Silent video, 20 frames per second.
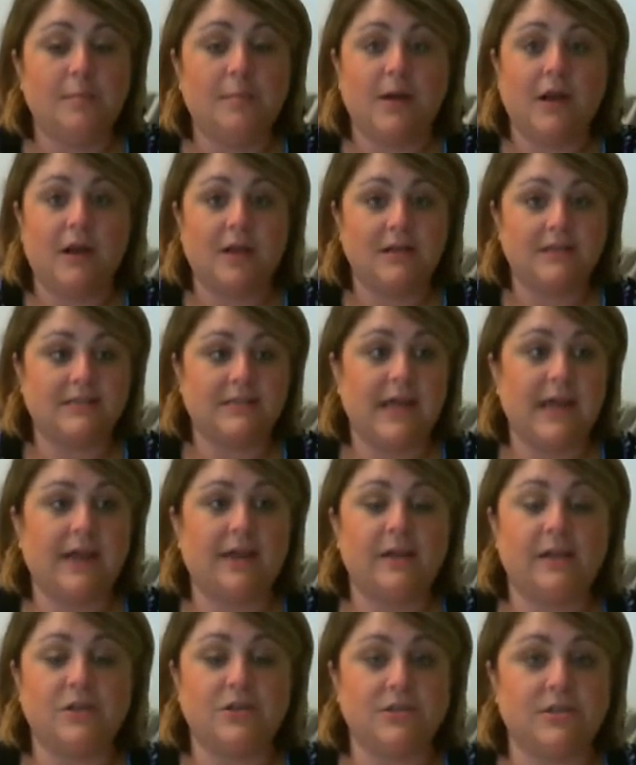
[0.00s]
because
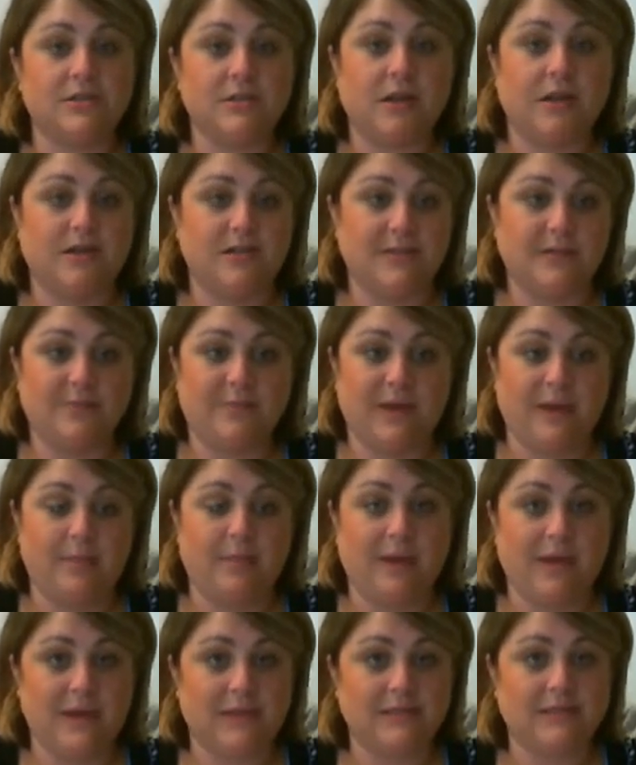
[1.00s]
that can just cause a big
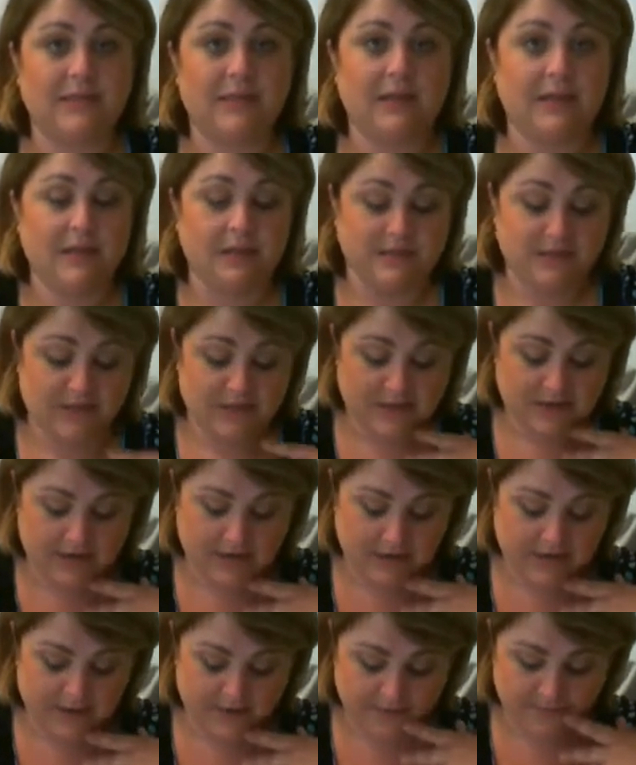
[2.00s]
mess that ends in
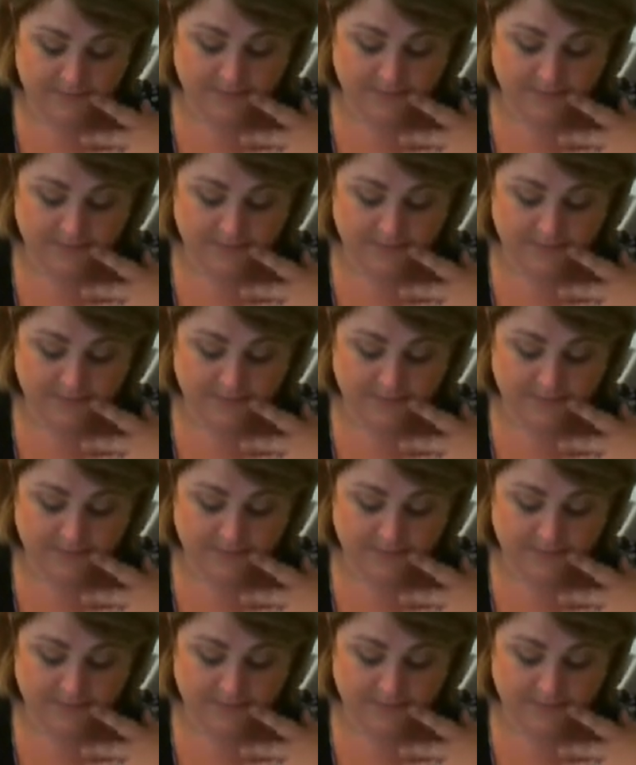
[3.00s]
death.